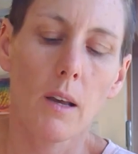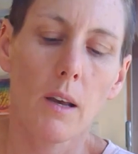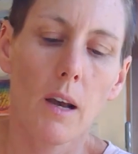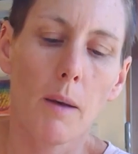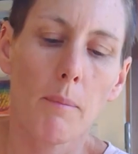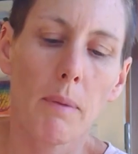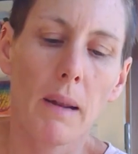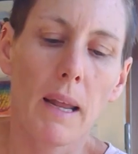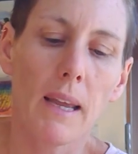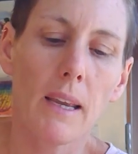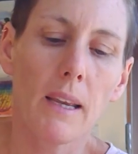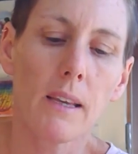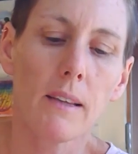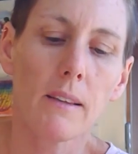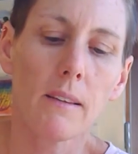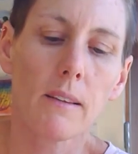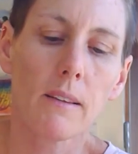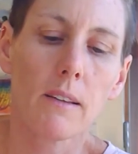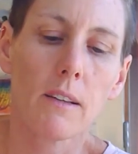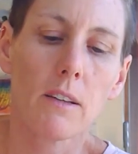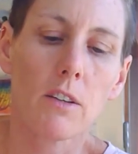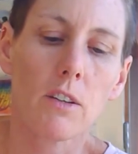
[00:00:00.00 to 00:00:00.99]
a blanket
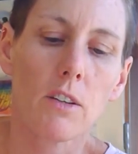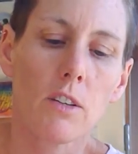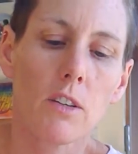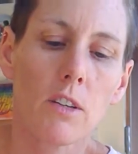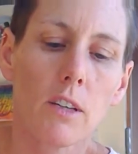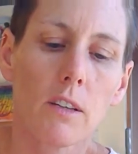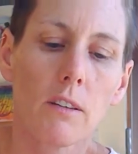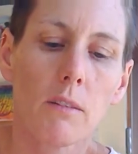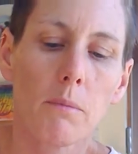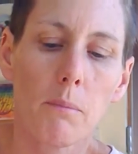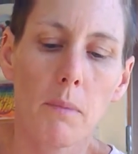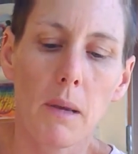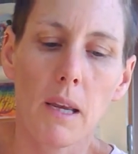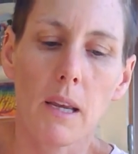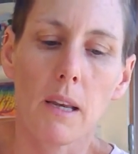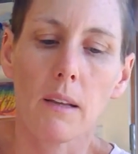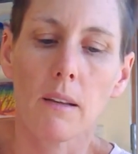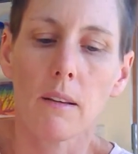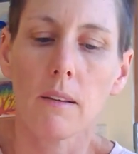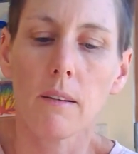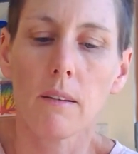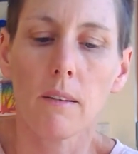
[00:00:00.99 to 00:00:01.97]
stitch just
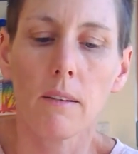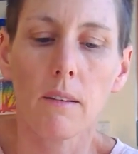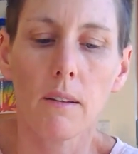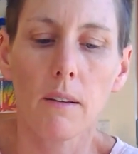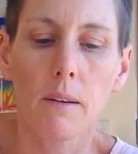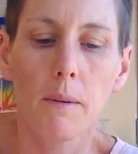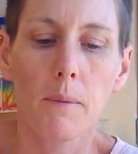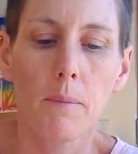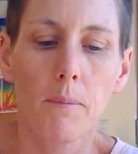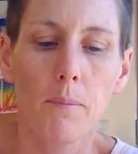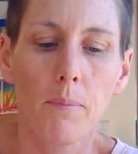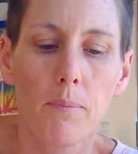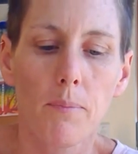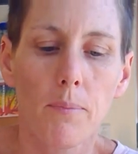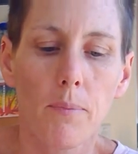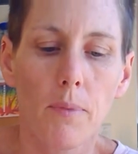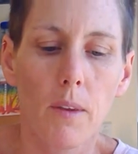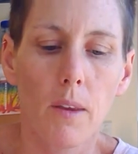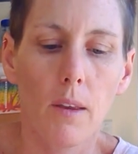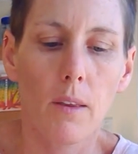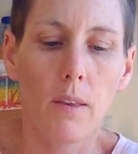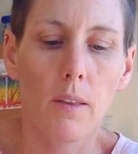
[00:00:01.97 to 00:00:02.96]
means
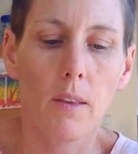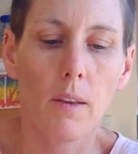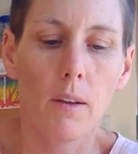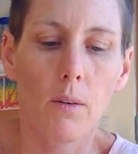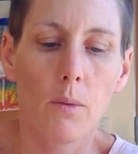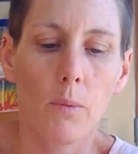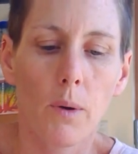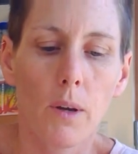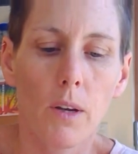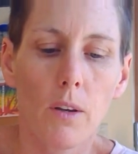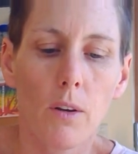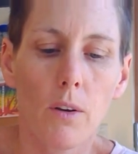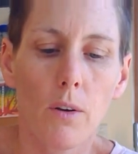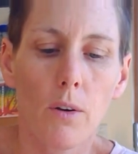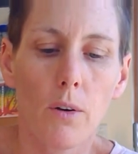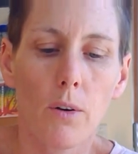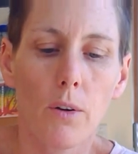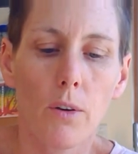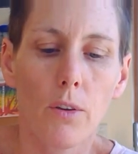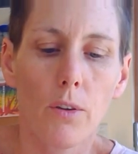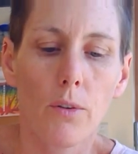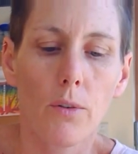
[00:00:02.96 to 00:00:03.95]
that when you
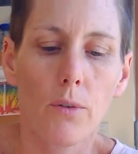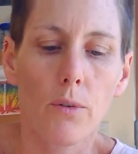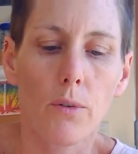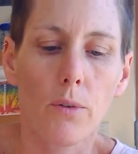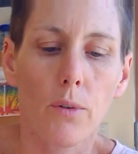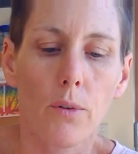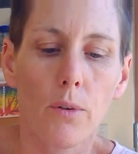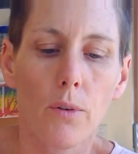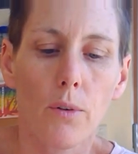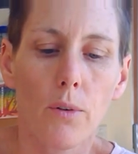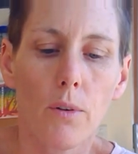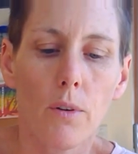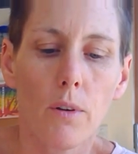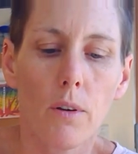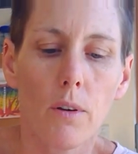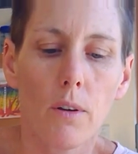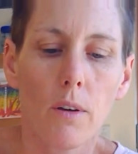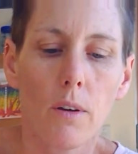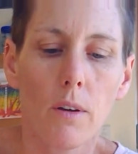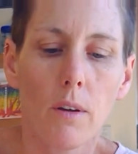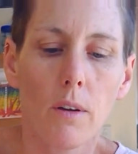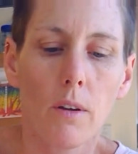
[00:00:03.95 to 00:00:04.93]
go through
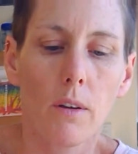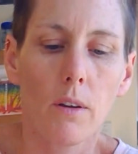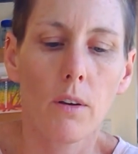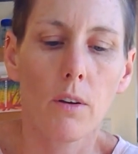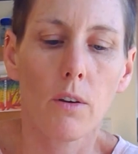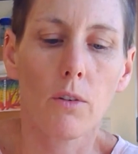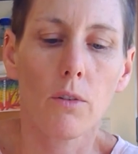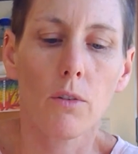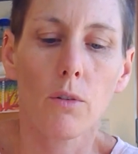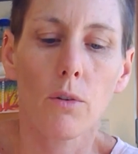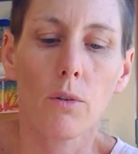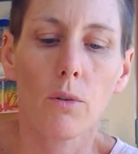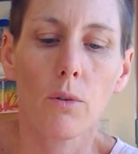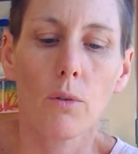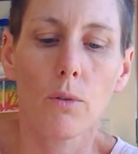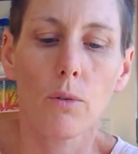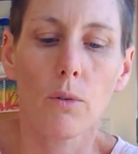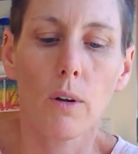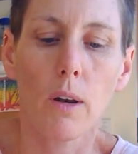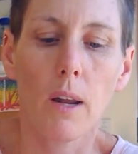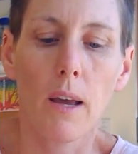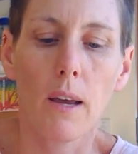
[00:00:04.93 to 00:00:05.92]
your
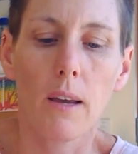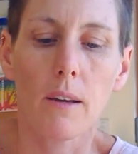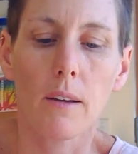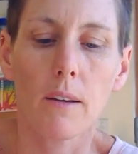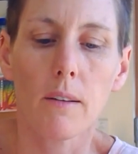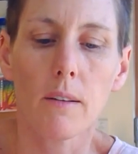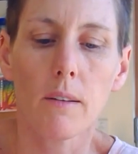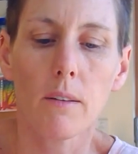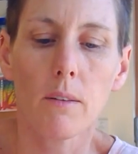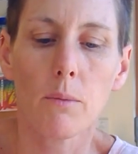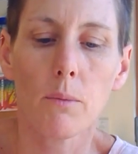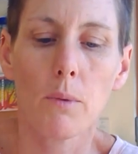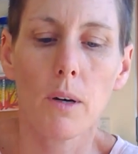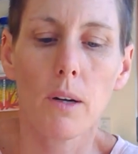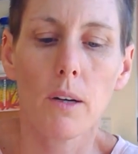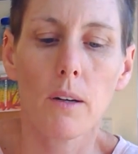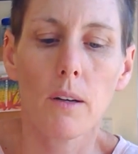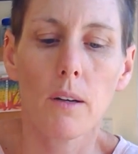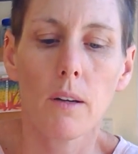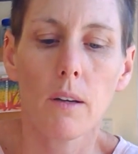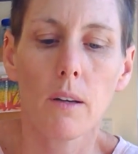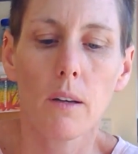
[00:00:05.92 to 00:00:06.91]
2 layers,
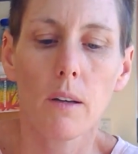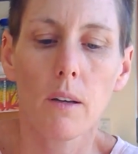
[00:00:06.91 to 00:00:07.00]
1,